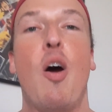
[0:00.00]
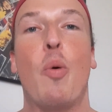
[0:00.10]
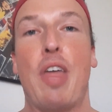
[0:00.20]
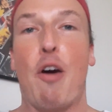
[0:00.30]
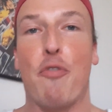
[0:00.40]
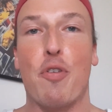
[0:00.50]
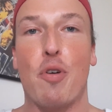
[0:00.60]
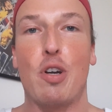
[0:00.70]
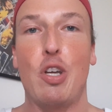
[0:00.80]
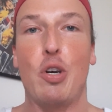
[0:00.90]
Without
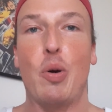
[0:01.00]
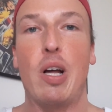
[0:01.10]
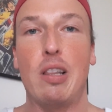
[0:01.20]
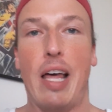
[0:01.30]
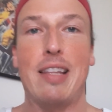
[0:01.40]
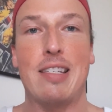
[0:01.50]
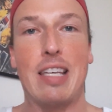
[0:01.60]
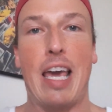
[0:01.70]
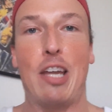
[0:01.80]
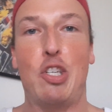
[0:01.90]
further ado, let's
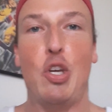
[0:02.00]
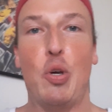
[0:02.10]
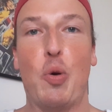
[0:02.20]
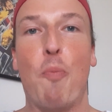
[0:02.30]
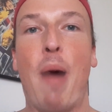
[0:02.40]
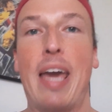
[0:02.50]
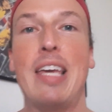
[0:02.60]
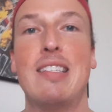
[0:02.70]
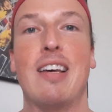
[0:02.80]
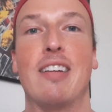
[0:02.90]
get to
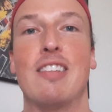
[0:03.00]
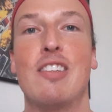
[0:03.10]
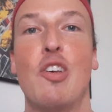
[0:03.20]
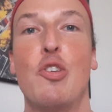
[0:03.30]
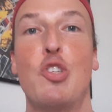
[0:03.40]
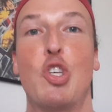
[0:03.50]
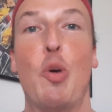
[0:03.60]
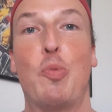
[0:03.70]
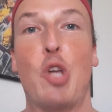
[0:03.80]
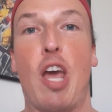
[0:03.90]
Mikey Sutton's
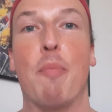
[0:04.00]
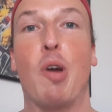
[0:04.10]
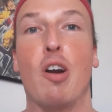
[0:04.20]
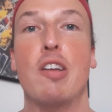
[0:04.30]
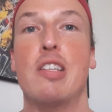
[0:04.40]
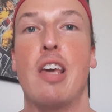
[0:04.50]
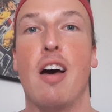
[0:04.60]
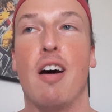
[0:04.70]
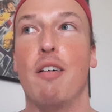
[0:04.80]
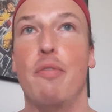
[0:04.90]
Scoop Jam, courtesy
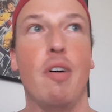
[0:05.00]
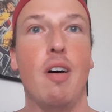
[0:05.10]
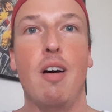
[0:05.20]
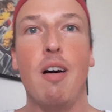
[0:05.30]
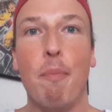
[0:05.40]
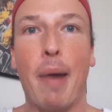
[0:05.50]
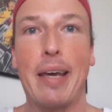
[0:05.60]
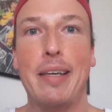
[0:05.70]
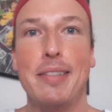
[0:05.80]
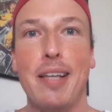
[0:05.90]
of
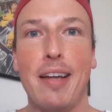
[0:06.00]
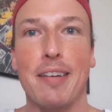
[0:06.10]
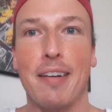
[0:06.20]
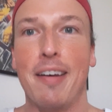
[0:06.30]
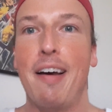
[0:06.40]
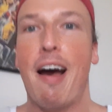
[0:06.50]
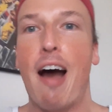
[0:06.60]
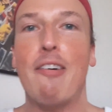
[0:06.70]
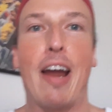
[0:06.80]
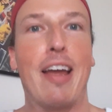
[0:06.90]
Mikey Sutton.
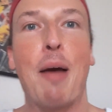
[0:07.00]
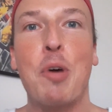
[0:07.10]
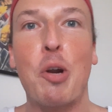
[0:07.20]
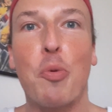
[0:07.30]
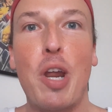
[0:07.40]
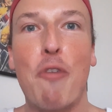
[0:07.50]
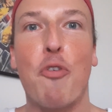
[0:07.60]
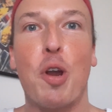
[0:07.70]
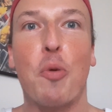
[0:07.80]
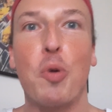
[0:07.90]
All right, I'm going to read it
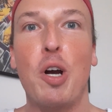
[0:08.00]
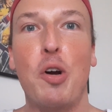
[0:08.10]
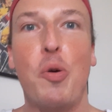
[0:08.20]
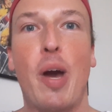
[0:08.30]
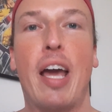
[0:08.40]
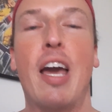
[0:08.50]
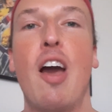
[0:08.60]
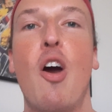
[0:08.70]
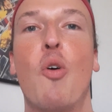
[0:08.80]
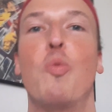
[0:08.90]
for you real quick,
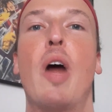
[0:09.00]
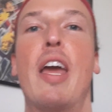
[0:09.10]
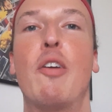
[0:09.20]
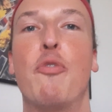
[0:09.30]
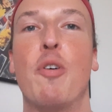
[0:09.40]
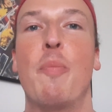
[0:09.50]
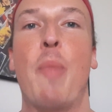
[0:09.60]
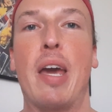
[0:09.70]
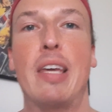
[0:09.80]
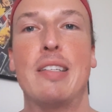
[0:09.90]
right from
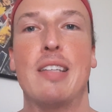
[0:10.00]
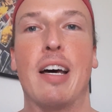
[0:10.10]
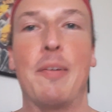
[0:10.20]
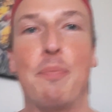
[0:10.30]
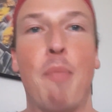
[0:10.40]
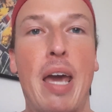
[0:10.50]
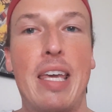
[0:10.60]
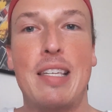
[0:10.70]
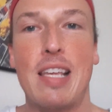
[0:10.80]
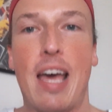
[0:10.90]
Mikey Sutton.
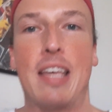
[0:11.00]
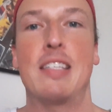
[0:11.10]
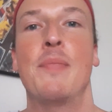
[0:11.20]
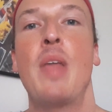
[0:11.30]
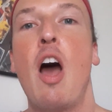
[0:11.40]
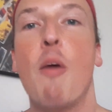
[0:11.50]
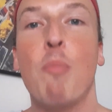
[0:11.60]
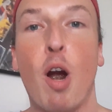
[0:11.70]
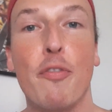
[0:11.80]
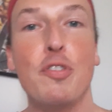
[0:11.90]
Mikey says,
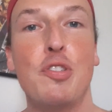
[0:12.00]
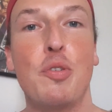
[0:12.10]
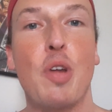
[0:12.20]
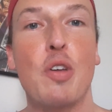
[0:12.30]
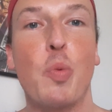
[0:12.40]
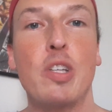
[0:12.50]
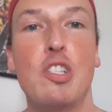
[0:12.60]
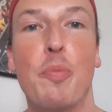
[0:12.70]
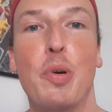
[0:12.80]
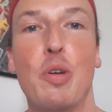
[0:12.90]
Marvel Studios
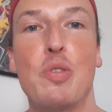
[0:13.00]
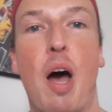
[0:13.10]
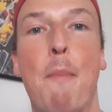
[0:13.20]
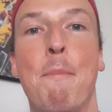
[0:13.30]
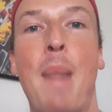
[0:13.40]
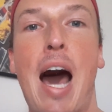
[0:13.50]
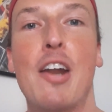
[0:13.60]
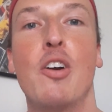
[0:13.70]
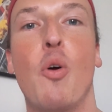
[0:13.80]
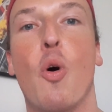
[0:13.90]
wants to produce a
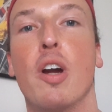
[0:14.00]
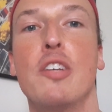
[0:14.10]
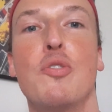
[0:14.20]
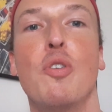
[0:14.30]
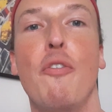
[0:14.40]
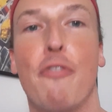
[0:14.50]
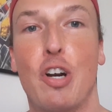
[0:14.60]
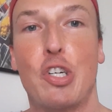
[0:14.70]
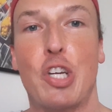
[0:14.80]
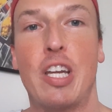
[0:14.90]
modern orchestral
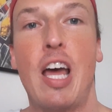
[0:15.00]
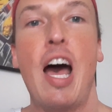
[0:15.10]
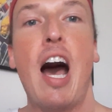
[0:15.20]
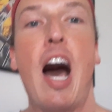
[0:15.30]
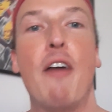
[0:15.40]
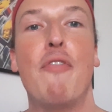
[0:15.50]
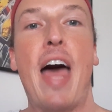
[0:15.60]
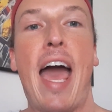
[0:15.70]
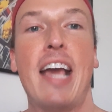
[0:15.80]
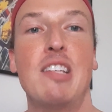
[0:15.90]
version of
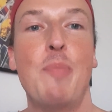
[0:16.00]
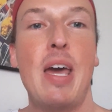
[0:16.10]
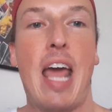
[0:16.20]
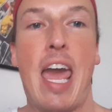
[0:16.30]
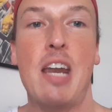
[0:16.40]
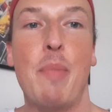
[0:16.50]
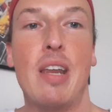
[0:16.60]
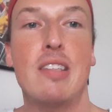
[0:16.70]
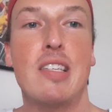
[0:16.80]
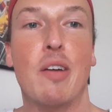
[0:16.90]
the X Men
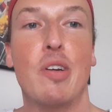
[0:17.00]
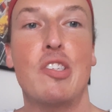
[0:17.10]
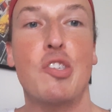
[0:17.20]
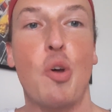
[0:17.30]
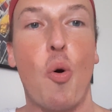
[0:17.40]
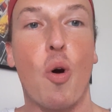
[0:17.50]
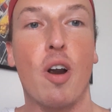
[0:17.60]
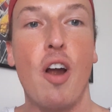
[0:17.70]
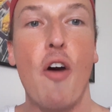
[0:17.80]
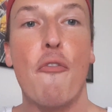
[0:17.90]
animated series
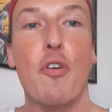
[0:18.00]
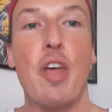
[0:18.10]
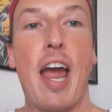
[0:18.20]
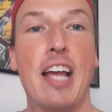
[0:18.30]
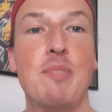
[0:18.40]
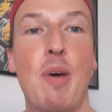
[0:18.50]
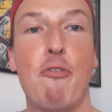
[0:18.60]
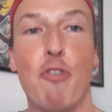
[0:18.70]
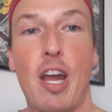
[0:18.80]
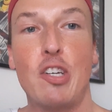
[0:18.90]
score for the X Men
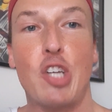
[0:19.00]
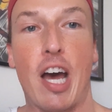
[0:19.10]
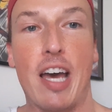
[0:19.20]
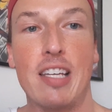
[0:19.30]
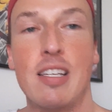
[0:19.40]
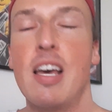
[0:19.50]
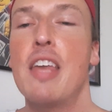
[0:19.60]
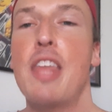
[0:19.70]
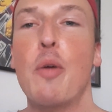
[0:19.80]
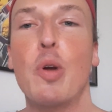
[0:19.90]
franchise.
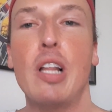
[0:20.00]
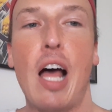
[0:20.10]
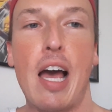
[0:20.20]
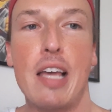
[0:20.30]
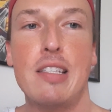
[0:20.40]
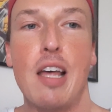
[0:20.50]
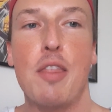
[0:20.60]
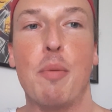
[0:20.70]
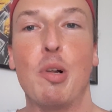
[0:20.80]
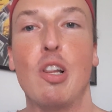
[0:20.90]
They realized
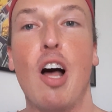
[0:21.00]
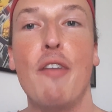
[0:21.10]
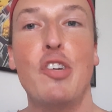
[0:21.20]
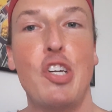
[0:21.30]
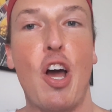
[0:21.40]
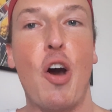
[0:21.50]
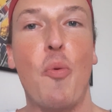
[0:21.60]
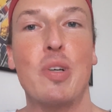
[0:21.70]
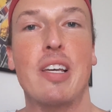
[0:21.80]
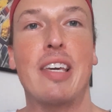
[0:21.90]
the beloved show
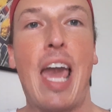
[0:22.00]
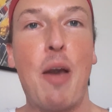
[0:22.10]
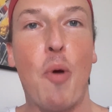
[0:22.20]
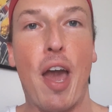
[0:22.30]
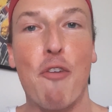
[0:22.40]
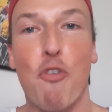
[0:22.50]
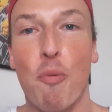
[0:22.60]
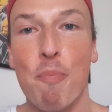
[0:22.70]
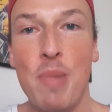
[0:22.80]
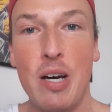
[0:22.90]
was a gateway
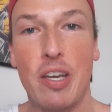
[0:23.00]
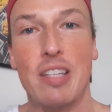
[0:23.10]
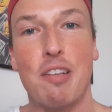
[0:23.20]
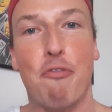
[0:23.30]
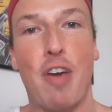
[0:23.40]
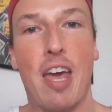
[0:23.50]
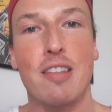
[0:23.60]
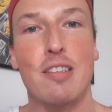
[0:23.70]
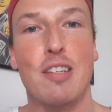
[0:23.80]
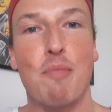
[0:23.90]
for millions of
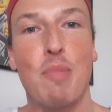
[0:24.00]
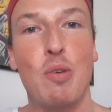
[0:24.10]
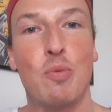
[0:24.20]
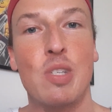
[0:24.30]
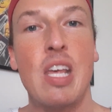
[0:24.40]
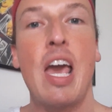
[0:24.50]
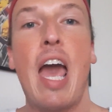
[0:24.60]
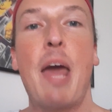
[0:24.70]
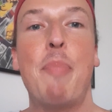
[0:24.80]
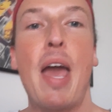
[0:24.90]
fans into the mutants,
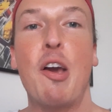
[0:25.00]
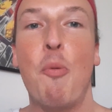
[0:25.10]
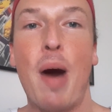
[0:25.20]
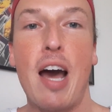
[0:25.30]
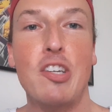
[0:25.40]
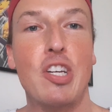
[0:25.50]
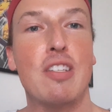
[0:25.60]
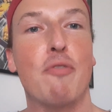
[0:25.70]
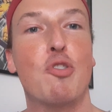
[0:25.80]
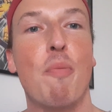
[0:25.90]
and paying homage
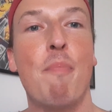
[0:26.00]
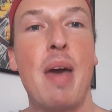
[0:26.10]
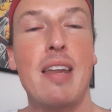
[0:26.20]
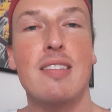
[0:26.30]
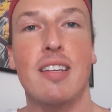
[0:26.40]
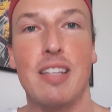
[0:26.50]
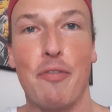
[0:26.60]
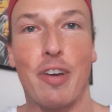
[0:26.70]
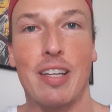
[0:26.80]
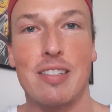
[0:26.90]
is of tremendous
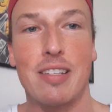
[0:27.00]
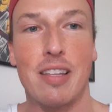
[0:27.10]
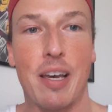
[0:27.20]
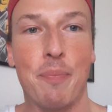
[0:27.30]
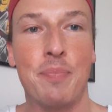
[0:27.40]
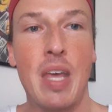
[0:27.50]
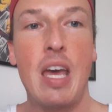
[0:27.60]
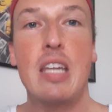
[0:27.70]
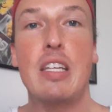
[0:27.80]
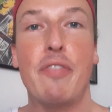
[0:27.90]
significance to them.
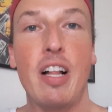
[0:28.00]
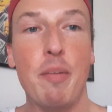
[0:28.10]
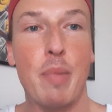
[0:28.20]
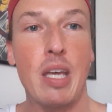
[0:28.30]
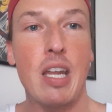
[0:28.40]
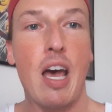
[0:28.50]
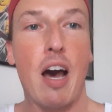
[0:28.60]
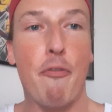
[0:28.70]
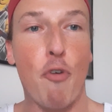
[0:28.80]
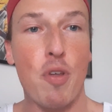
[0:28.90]
Development
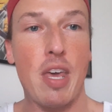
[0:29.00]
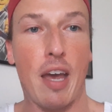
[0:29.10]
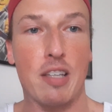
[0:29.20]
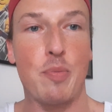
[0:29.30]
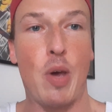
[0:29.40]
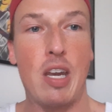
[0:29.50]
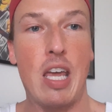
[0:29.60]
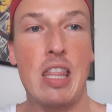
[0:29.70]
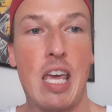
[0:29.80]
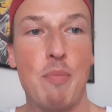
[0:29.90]
for the X Men
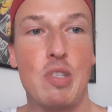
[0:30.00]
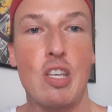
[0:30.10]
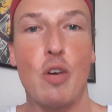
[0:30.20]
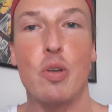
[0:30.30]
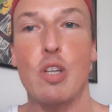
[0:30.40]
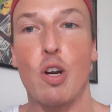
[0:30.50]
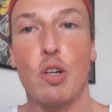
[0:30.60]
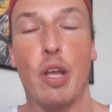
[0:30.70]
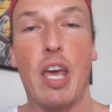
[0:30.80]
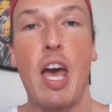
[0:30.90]
in the MCU is
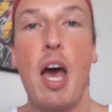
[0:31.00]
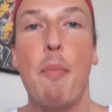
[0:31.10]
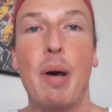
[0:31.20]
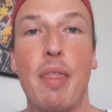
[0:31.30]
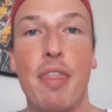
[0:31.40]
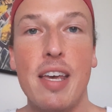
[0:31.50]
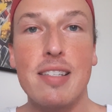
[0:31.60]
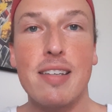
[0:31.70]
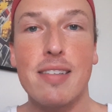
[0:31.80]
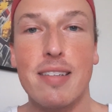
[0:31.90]
early, but
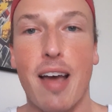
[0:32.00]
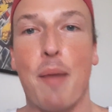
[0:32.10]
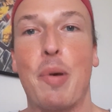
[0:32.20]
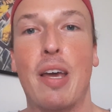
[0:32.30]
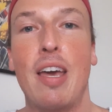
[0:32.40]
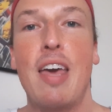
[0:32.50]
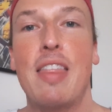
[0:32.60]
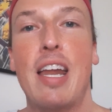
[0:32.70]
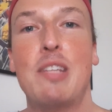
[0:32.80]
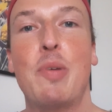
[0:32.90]
this is a topic
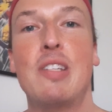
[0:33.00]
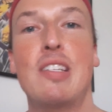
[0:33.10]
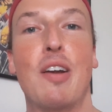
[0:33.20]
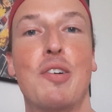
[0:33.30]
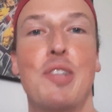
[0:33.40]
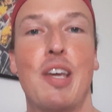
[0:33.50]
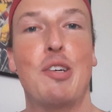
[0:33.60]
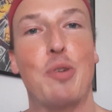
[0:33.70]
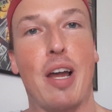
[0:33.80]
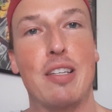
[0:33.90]
that has been seriously
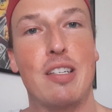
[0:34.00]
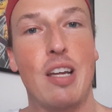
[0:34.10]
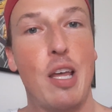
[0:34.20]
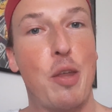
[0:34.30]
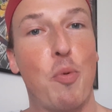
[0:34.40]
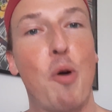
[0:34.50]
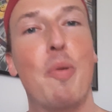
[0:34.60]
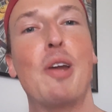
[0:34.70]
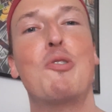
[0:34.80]
addressed. There won't be a